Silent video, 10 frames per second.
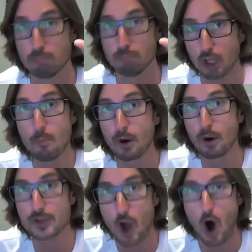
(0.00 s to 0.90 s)

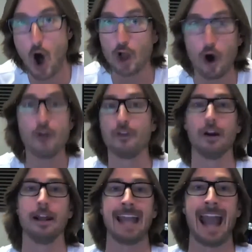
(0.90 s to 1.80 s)
Bloomberg's all
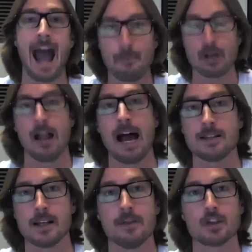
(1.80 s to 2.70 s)
over it,
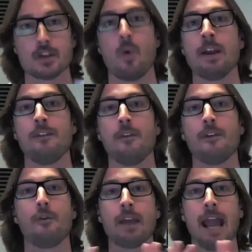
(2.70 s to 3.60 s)
capitalizing on the
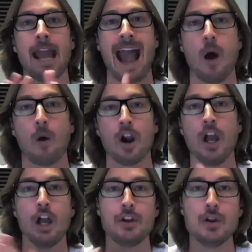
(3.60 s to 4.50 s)
24-48-hour
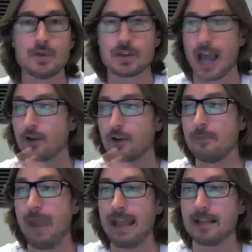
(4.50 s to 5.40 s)
news cycle
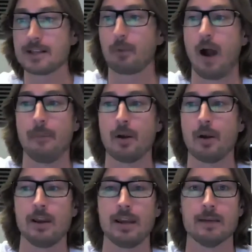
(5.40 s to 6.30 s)
that makes up
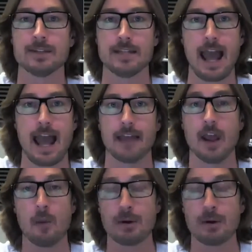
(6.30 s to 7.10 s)
Robin Williams' death,